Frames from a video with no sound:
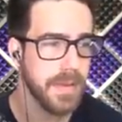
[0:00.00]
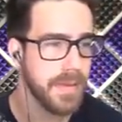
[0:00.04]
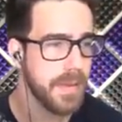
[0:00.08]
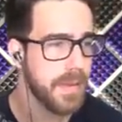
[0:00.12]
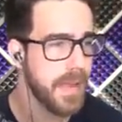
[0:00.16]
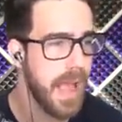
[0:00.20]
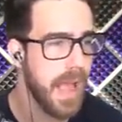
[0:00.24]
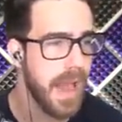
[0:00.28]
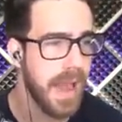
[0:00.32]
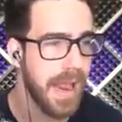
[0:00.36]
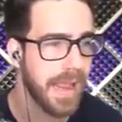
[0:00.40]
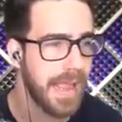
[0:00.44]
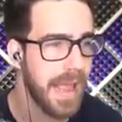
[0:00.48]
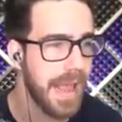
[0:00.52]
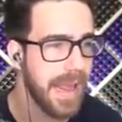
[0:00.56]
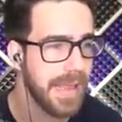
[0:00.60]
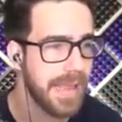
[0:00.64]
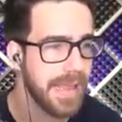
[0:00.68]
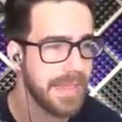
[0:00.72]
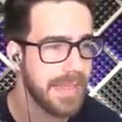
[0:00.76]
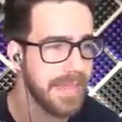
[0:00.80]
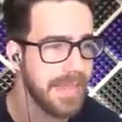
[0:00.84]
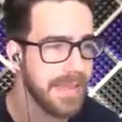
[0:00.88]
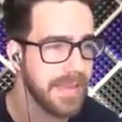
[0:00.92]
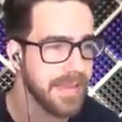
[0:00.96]
God, I gotta
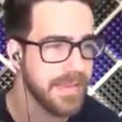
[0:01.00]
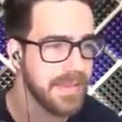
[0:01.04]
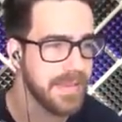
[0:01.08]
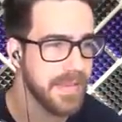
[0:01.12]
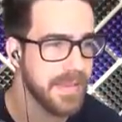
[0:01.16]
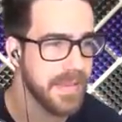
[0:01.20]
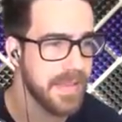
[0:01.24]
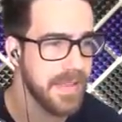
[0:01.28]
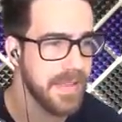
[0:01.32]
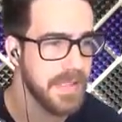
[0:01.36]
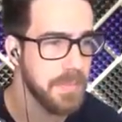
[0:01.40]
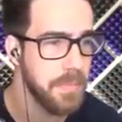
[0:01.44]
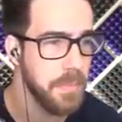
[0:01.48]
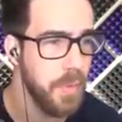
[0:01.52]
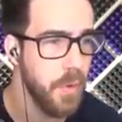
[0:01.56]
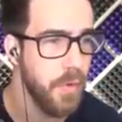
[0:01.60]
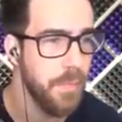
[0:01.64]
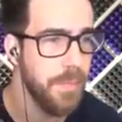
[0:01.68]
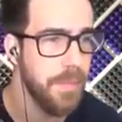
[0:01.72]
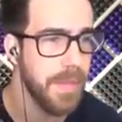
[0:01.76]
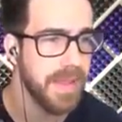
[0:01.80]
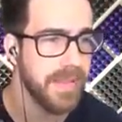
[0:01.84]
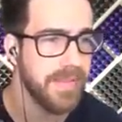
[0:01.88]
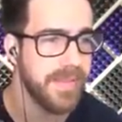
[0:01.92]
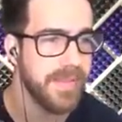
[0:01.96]
get these these
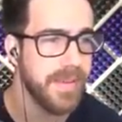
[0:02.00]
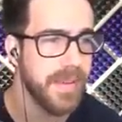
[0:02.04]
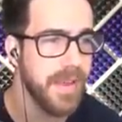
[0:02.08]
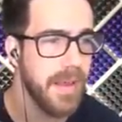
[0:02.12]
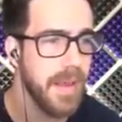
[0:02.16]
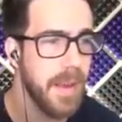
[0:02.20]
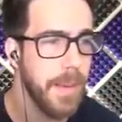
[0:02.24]
movements.